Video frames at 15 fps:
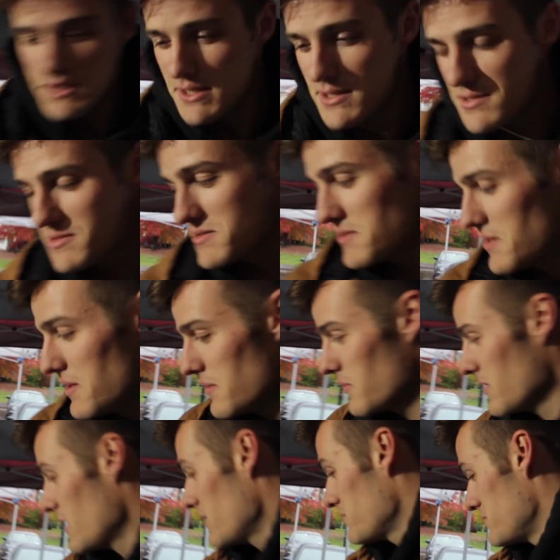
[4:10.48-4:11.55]
is
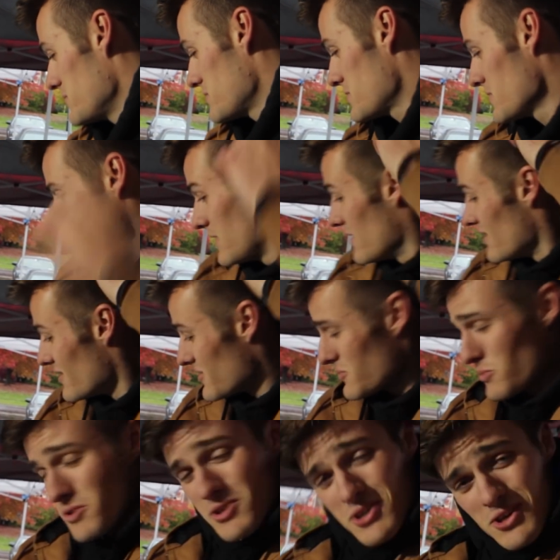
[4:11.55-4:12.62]
we have this
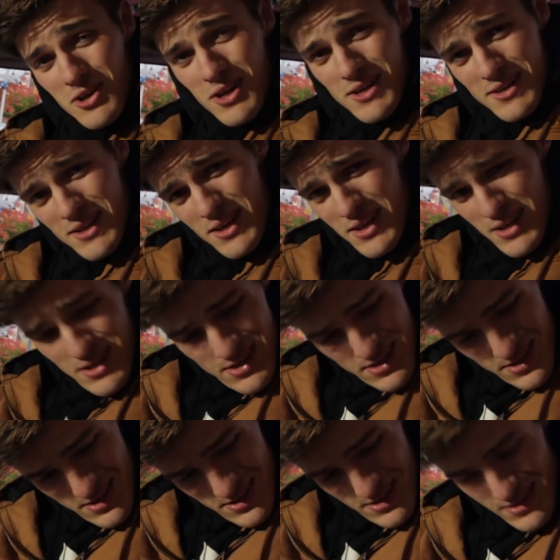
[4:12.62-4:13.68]
really good idea
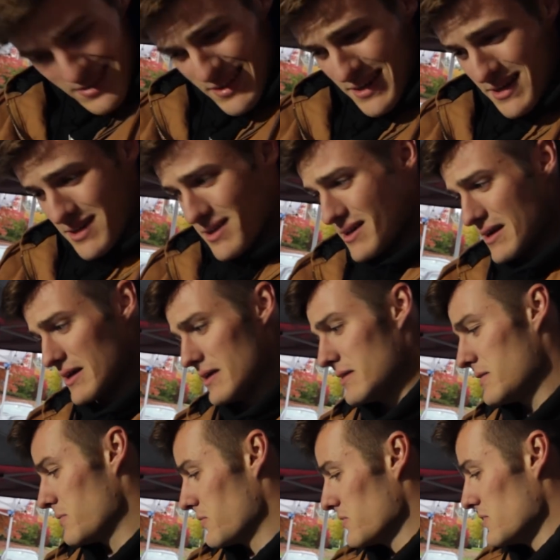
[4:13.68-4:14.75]
that
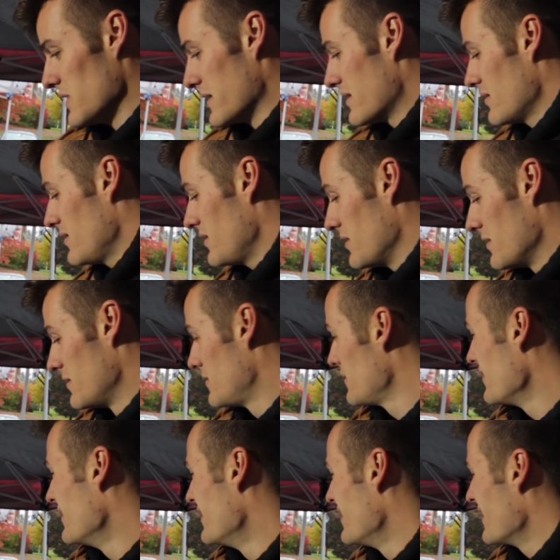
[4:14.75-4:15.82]
we're like,
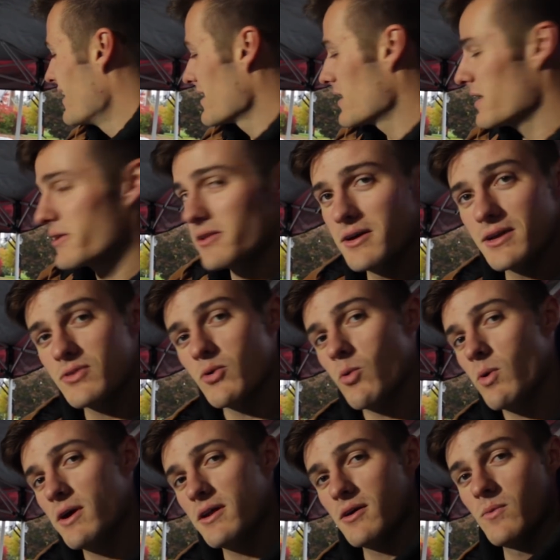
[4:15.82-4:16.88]
kind of like the
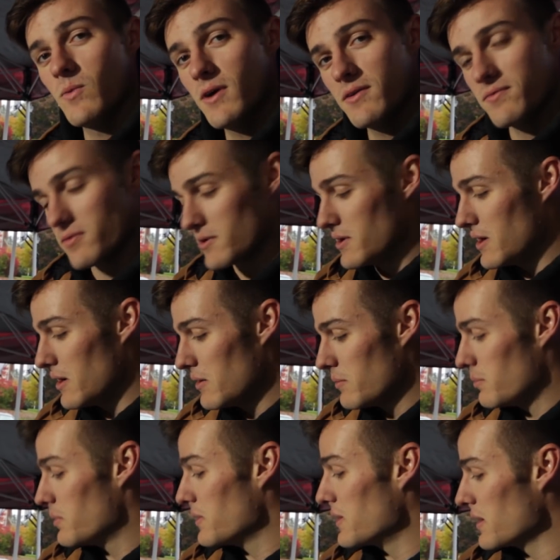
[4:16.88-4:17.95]
white on white for now,
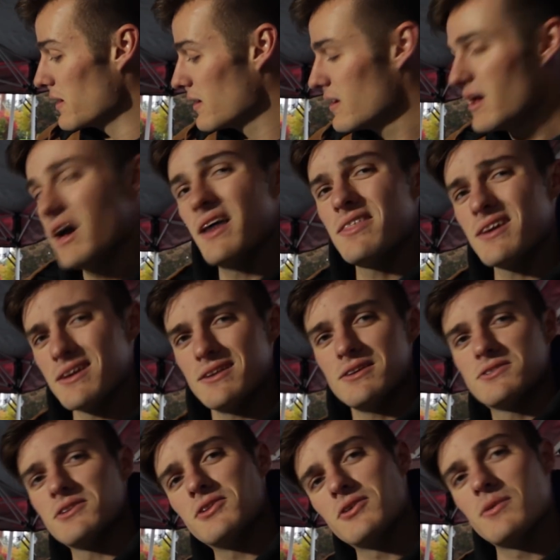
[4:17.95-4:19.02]
but I think it
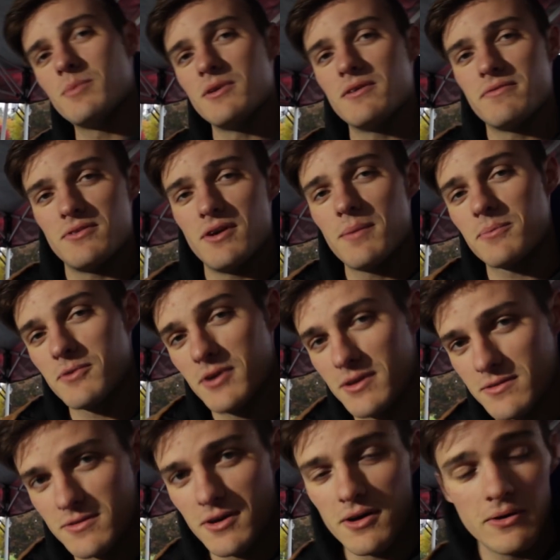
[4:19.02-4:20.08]
needs a little bit of an
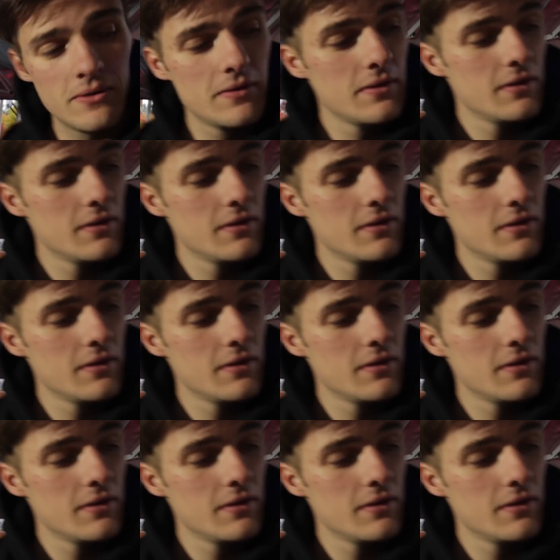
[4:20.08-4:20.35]
upgrade. So